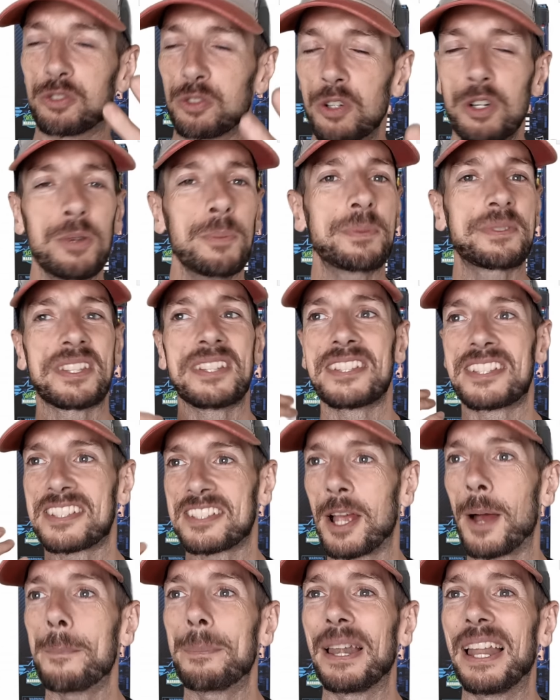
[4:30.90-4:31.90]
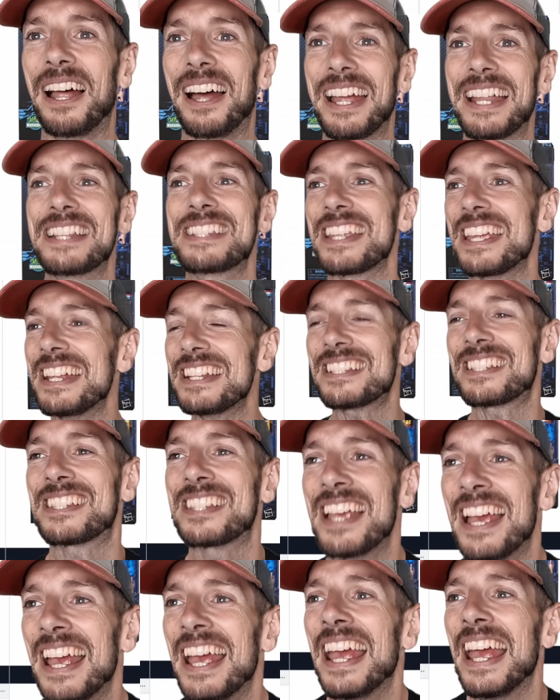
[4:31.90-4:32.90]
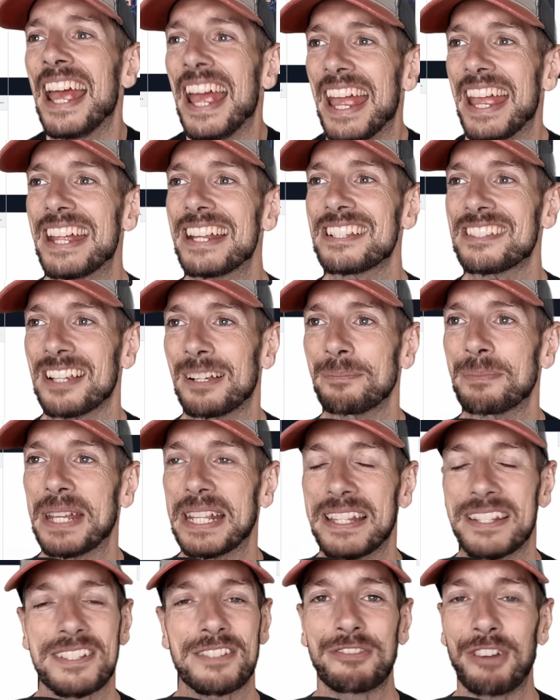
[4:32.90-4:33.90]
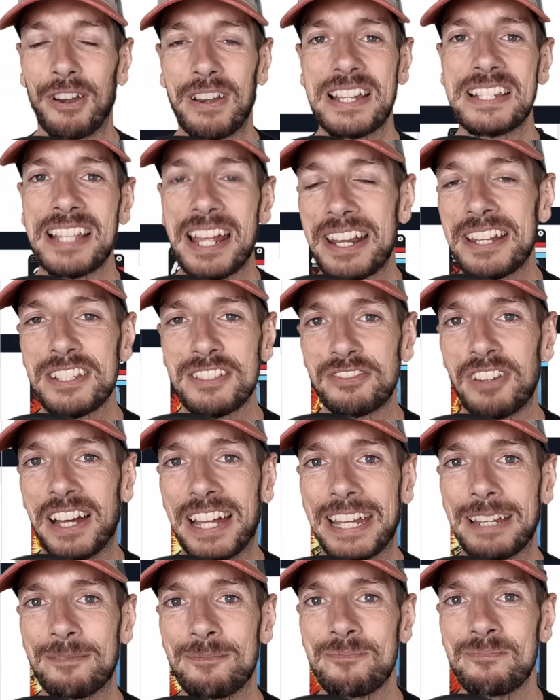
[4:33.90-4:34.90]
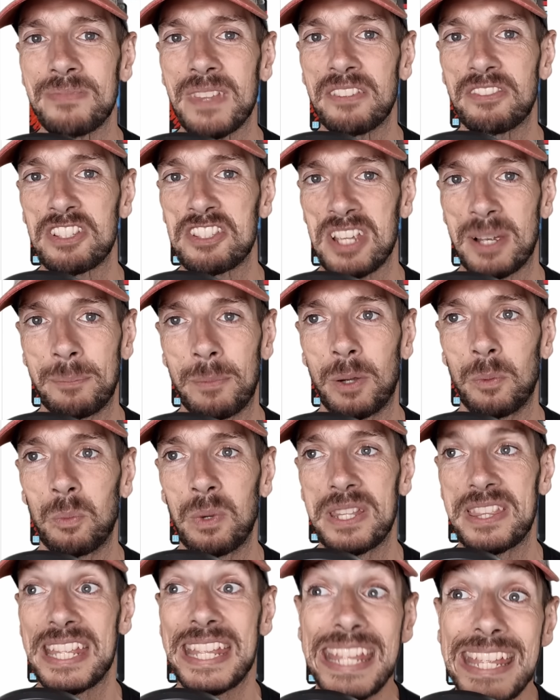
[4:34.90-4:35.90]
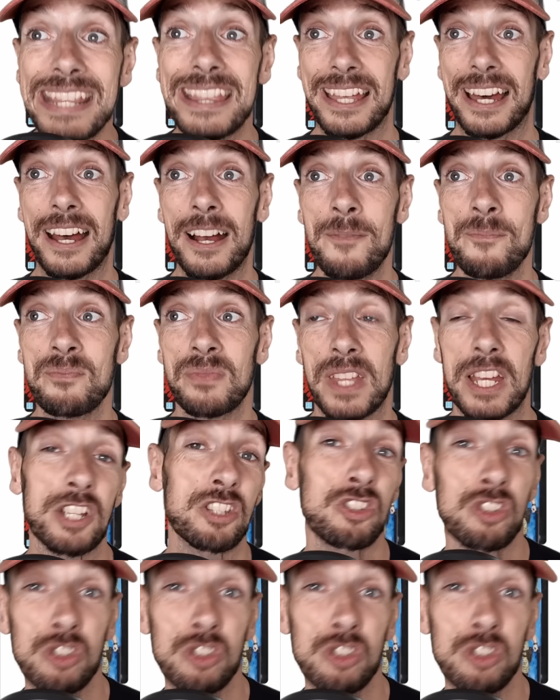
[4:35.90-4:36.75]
groups and sublines. It's something that's very satisfying for someone with either a